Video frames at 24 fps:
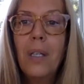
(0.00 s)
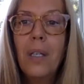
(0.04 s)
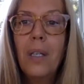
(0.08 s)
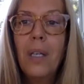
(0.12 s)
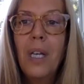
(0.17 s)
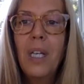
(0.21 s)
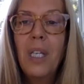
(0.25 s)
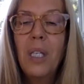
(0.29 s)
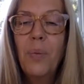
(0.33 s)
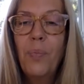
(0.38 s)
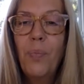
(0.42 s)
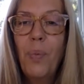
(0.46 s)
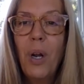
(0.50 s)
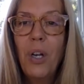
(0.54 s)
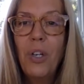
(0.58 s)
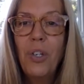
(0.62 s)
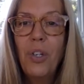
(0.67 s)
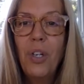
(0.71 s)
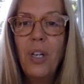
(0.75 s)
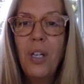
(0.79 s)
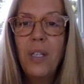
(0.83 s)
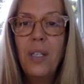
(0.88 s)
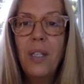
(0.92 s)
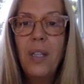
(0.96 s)

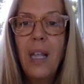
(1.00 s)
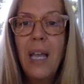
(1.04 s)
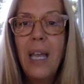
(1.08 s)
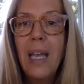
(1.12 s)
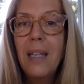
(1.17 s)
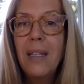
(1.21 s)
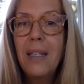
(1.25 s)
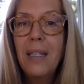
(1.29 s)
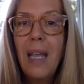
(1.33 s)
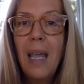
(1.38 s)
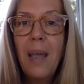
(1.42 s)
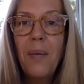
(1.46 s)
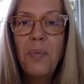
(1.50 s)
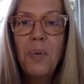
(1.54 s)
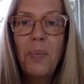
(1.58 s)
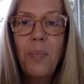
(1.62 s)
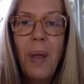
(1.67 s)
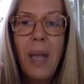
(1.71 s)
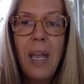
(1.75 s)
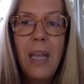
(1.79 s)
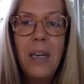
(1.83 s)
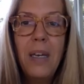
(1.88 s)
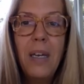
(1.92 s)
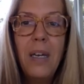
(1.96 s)
expressionist landscapes
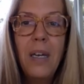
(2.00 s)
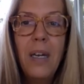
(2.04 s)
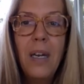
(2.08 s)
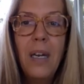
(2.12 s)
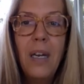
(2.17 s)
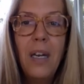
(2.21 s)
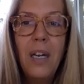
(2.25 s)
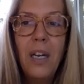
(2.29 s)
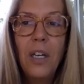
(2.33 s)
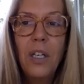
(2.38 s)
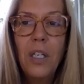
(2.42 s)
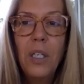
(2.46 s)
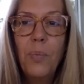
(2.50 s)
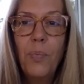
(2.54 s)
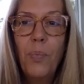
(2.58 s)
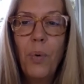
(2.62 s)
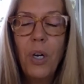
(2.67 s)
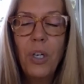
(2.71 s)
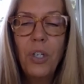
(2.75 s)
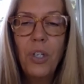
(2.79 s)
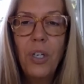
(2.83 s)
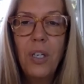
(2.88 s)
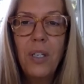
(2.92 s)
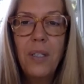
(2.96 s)
painted in an
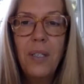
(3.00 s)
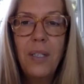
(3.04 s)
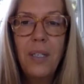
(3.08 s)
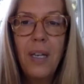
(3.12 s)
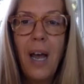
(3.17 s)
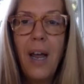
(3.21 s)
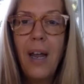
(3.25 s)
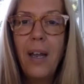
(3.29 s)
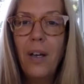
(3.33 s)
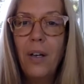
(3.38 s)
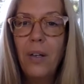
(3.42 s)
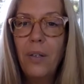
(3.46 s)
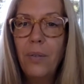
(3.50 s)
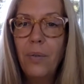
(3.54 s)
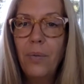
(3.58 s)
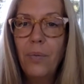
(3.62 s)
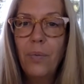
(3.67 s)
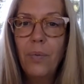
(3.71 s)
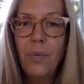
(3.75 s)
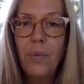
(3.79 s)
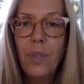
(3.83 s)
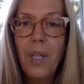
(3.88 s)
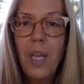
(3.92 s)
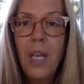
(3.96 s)
expressionist style.
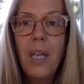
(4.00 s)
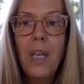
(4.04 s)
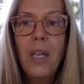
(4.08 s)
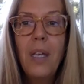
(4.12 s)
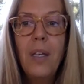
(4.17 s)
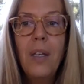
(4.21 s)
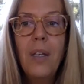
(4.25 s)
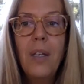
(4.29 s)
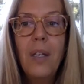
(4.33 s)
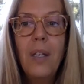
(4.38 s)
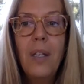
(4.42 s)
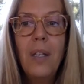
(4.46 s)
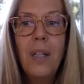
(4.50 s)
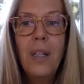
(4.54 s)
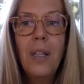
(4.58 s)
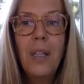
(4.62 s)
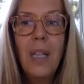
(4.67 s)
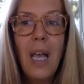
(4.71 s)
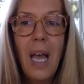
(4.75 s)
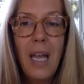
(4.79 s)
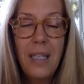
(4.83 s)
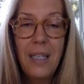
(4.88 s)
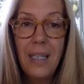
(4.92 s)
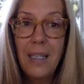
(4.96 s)

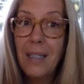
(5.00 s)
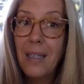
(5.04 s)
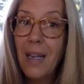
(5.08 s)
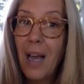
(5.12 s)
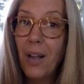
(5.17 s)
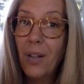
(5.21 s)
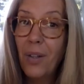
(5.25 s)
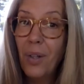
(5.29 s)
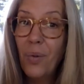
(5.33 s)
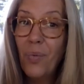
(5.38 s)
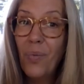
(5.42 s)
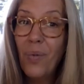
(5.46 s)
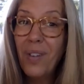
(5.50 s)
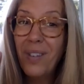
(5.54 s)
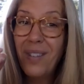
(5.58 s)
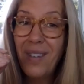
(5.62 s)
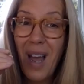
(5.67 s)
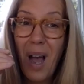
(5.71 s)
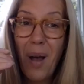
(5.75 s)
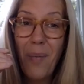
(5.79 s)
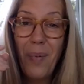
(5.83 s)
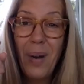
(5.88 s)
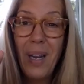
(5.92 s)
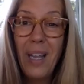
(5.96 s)
That's exactly what's
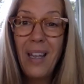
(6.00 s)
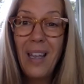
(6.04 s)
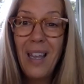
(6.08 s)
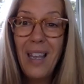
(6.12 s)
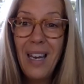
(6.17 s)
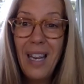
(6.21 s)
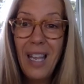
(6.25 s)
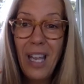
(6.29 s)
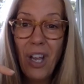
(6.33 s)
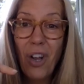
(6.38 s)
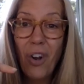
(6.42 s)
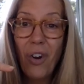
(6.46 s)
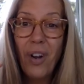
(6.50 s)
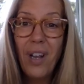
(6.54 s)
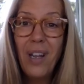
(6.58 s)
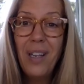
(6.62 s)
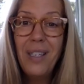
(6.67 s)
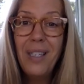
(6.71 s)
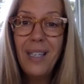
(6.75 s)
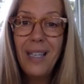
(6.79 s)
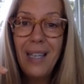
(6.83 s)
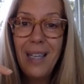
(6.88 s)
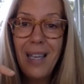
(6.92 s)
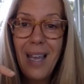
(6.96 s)
happening in here.
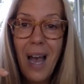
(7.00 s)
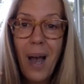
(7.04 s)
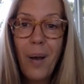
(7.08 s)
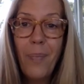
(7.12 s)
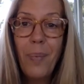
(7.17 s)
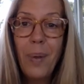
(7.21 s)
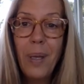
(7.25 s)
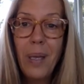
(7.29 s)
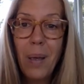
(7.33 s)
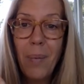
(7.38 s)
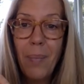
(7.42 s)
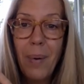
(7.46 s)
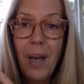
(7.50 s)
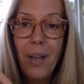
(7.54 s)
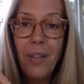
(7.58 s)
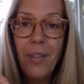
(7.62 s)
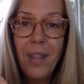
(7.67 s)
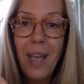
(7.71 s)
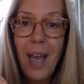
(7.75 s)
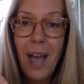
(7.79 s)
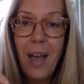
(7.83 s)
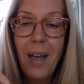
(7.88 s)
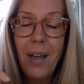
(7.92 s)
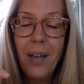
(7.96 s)
It's yapping about
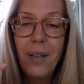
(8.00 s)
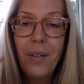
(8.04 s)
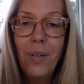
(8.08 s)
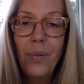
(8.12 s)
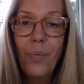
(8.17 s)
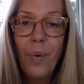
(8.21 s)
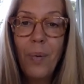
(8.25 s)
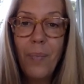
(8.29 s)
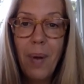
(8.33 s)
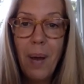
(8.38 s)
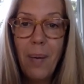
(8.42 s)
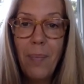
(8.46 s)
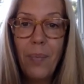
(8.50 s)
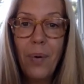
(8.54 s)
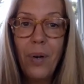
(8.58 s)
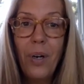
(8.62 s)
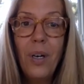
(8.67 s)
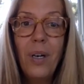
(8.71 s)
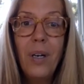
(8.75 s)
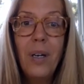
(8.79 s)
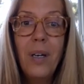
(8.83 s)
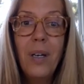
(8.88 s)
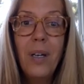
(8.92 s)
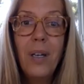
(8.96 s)
that.
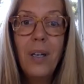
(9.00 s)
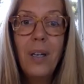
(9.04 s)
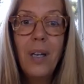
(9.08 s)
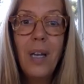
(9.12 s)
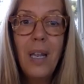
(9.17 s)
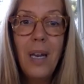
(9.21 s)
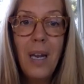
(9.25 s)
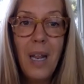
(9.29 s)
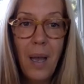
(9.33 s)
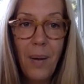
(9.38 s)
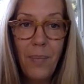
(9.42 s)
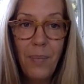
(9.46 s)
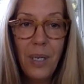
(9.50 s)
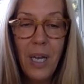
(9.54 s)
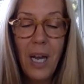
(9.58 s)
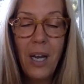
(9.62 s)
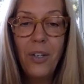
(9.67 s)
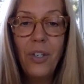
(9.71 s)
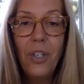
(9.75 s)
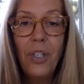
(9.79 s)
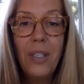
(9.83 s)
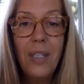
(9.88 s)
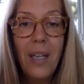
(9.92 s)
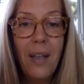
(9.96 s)
Remember, an M
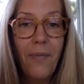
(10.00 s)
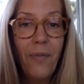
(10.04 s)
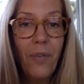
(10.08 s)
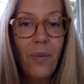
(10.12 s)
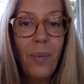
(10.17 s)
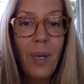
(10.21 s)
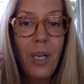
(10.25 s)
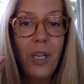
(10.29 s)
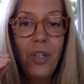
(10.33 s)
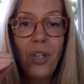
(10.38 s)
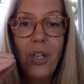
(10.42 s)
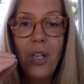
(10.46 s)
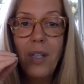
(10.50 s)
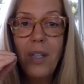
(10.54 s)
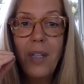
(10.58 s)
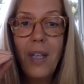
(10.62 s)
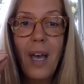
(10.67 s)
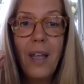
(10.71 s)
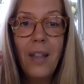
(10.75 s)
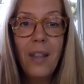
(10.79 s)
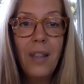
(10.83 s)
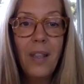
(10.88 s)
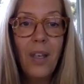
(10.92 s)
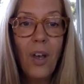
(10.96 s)
dash is information
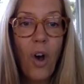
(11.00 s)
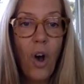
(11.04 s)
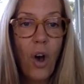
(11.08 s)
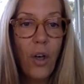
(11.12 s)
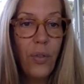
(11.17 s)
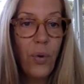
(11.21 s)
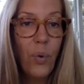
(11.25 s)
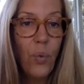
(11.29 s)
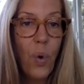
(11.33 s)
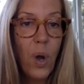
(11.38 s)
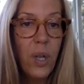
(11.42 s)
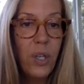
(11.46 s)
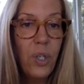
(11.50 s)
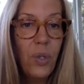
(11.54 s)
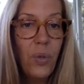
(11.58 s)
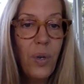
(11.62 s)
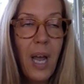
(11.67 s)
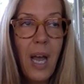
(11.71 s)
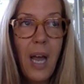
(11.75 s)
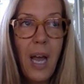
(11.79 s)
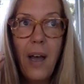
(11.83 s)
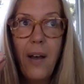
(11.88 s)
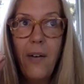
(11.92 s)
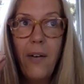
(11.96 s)
that the author wants you
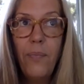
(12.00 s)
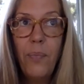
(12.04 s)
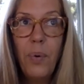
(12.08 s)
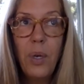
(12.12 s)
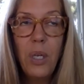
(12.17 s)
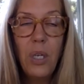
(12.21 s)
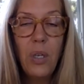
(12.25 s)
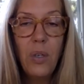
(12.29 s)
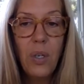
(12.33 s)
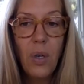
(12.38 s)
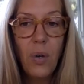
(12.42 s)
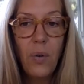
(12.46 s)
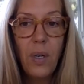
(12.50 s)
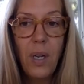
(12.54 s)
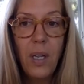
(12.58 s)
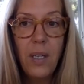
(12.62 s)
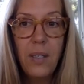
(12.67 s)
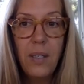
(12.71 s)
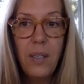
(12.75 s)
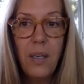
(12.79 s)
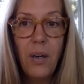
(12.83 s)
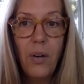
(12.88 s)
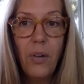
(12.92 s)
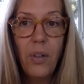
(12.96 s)
to have, but you don't
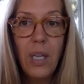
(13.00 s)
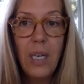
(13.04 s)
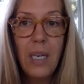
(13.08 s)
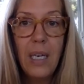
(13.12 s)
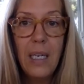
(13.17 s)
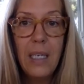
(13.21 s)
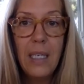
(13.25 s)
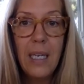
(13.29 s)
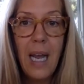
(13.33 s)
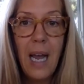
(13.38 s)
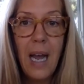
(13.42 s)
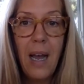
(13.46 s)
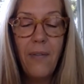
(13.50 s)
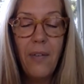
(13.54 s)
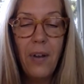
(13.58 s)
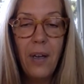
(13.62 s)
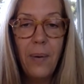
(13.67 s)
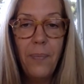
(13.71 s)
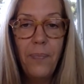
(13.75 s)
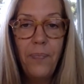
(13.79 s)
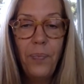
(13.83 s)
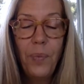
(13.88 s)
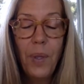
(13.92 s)
necessarily need to have it.